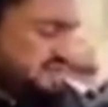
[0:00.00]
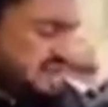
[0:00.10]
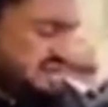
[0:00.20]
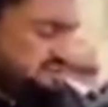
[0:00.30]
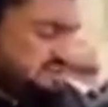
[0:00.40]

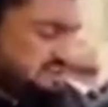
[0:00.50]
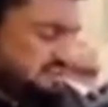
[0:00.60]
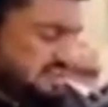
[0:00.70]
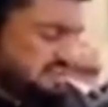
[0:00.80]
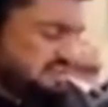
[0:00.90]

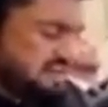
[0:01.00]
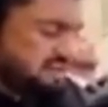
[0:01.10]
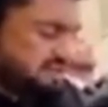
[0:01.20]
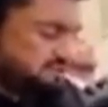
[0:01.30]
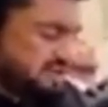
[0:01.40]
the
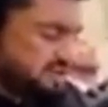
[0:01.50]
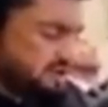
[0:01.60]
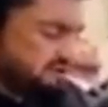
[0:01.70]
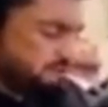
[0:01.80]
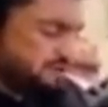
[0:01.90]

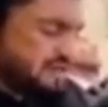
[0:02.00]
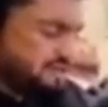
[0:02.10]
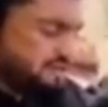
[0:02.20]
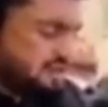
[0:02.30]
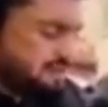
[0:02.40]
registration of
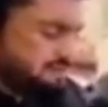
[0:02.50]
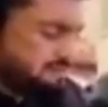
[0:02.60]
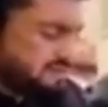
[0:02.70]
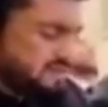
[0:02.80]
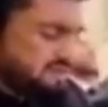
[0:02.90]
potential
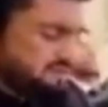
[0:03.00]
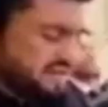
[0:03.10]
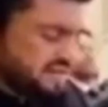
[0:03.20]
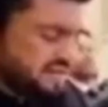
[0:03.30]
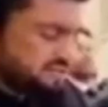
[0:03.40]

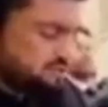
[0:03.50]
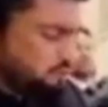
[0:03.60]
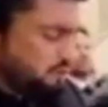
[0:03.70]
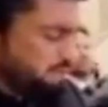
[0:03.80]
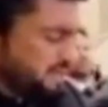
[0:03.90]
stateless
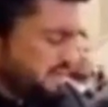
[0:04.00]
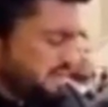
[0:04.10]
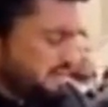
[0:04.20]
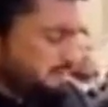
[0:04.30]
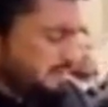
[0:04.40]
would
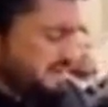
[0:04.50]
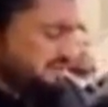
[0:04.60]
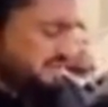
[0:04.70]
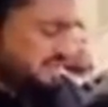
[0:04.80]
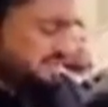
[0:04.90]
be
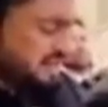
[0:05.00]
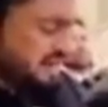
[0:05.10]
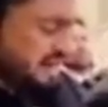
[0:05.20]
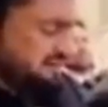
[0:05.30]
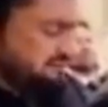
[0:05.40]
much easier
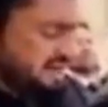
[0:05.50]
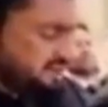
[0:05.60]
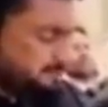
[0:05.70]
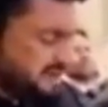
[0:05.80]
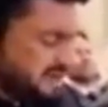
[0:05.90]
and
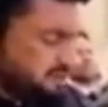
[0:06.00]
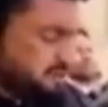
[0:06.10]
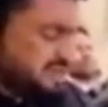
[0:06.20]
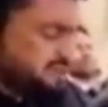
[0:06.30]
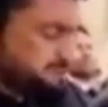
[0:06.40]
transparent,
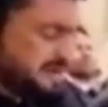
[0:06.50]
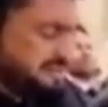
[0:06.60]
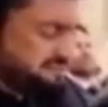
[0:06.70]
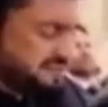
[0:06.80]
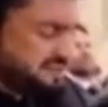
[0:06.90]
with
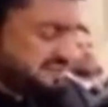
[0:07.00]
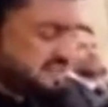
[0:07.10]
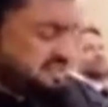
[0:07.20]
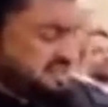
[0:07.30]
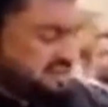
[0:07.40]
expected
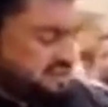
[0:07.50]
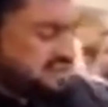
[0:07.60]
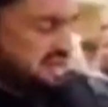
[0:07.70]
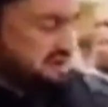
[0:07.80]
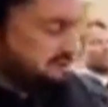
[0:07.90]

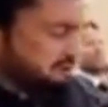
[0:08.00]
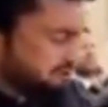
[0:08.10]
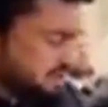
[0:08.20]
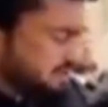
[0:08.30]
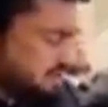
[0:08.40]
facilitation in
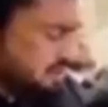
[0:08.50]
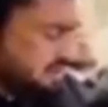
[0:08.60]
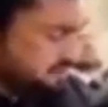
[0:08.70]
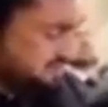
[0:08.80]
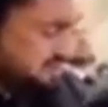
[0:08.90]
future.
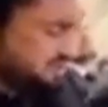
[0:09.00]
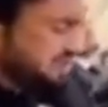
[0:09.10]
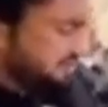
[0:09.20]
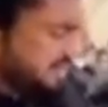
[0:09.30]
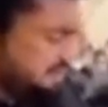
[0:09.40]
Mr.
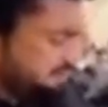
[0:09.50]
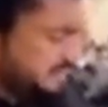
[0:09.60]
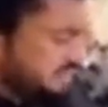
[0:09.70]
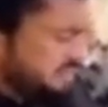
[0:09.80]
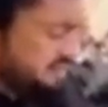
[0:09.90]

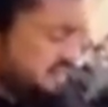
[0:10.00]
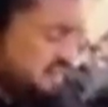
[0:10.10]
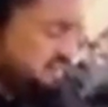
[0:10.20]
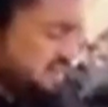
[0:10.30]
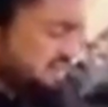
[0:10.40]
Chairman, the
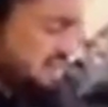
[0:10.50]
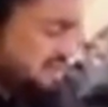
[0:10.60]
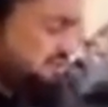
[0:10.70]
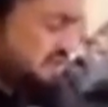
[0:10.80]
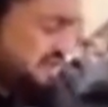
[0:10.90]
recent
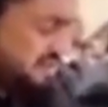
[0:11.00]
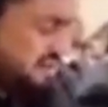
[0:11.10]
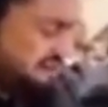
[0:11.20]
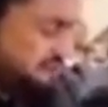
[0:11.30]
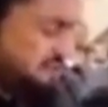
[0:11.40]
increase
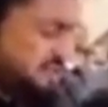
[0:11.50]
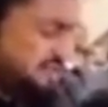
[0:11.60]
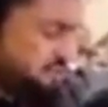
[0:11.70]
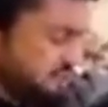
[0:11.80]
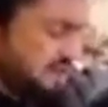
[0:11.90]
in
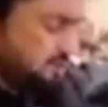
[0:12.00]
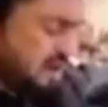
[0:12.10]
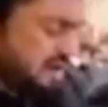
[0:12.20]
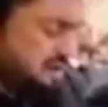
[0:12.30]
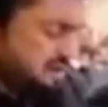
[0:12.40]
refugees
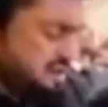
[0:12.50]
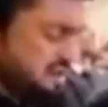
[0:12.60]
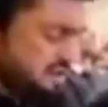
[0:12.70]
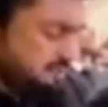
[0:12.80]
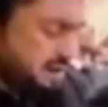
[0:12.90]
worldwide
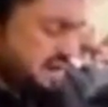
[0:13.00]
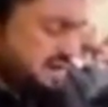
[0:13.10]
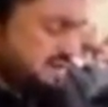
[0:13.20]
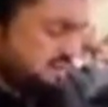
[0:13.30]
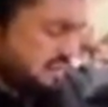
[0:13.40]

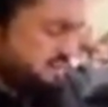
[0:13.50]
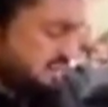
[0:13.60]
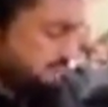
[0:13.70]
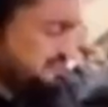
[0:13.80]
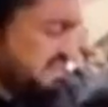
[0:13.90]
remind us that
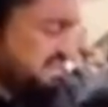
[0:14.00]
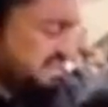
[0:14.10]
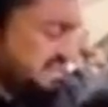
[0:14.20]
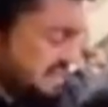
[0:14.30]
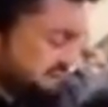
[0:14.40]
something
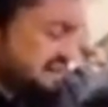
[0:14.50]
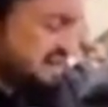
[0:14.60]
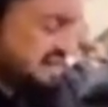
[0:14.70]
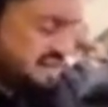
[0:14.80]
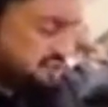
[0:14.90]

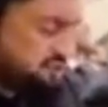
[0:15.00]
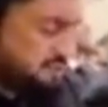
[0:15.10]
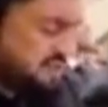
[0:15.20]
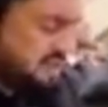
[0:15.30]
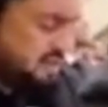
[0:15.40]
significant needs to
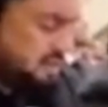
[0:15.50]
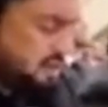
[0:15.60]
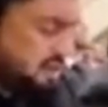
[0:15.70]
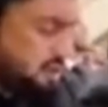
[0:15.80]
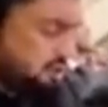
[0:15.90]
be done
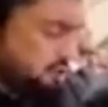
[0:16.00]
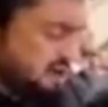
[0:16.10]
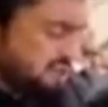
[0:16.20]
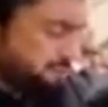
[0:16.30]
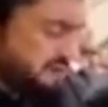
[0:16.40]

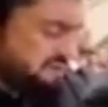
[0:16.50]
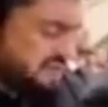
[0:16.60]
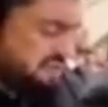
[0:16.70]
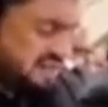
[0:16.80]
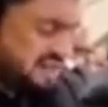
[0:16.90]
towards
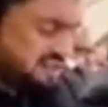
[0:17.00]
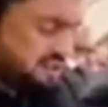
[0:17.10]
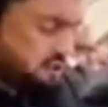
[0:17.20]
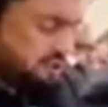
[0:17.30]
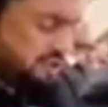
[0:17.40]
prevention and
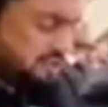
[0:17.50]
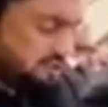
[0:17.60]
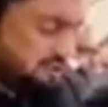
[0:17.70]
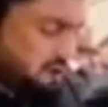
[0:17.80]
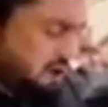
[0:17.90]

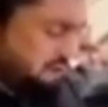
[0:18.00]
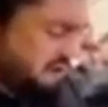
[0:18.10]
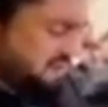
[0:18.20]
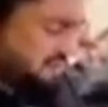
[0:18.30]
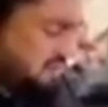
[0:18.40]
solutions of
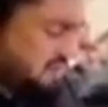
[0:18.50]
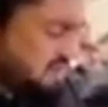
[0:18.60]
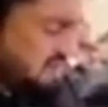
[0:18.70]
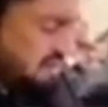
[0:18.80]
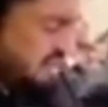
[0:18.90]
conflicts,
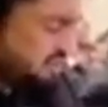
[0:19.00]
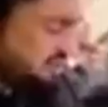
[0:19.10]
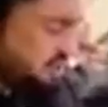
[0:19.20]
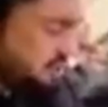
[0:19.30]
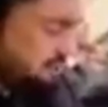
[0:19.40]

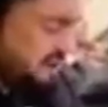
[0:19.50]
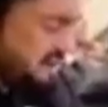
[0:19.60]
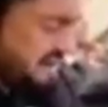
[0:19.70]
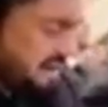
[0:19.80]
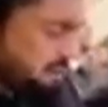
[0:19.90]
reduction of
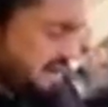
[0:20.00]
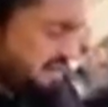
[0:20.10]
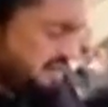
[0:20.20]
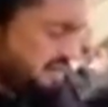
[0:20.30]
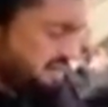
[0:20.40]

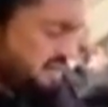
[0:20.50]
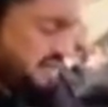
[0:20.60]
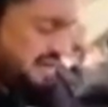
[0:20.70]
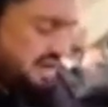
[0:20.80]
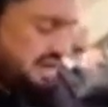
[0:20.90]
inequalities,
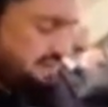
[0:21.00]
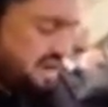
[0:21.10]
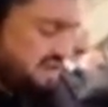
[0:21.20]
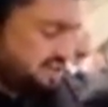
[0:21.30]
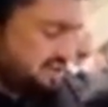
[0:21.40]

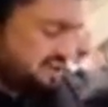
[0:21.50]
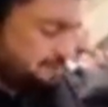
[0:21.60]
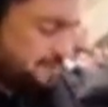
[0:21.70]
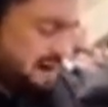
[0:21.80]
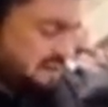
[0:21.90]
elimination
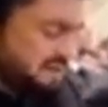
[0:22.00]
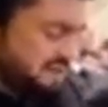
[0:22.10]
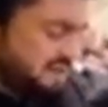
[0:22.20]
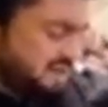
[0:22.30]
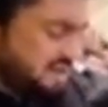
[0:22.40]
of
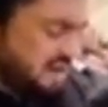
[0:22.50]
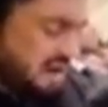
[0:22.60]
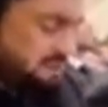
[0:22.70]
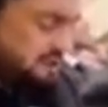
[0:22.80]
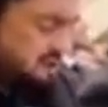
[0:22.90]
poverty,
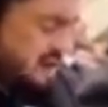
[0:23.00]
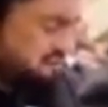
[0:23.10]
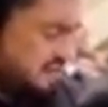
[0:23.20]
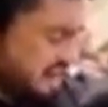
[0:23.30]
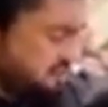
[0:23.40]
and
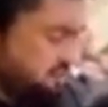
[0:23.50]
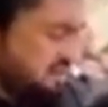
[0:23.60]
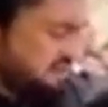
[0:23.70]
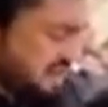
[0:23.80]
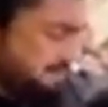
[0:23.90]
provide right to
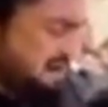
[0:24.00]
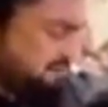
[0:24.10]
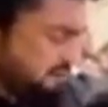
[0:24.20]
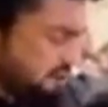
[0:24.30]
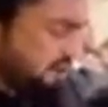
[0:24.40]

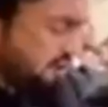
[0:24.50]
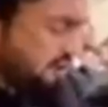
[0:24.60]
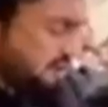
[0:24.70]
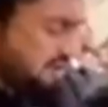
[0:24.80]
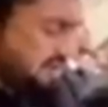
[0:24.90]
development for
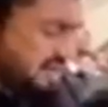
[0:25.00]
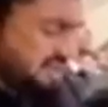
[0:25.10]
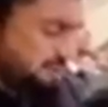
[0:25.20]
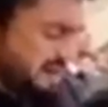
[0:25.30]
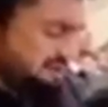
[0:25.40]
all. The
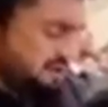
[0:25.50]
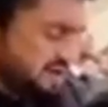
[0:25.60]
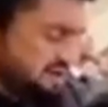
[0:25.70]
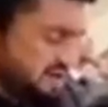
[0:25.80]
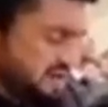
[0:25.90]
respect for
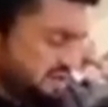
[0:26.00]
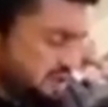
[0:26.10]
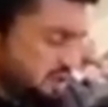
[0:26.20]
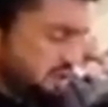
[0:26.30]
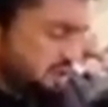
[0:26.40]

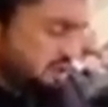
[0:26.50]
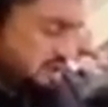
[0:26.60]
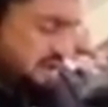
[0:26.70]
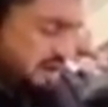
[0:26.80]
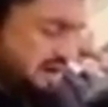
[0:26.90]
international law
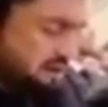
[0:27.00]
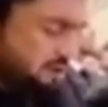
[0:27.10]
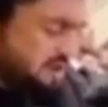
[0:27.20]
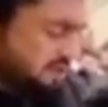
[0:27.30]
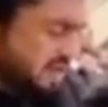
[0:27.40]
and
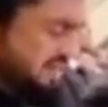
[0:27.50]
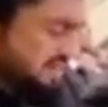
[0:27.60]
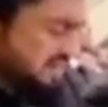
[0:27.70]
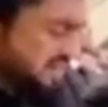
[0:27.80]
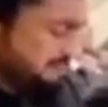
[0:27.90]
UN
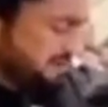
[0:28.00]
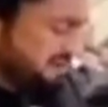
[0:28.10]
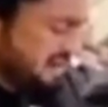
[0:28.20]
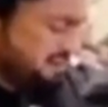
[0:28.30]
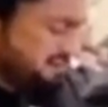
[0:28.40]
Charter can
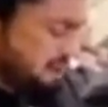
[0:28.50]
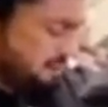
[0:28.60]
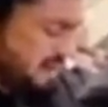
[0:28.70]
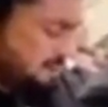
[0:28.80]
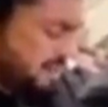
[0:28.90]
prevent
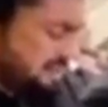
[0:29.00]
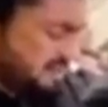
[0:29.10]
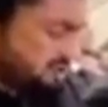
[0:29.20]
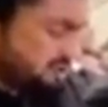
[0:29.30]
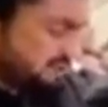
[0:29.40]
from
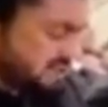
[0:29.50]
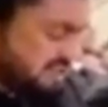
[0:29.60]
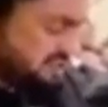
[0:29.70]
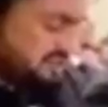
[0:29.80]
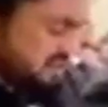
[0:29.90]
emergence of such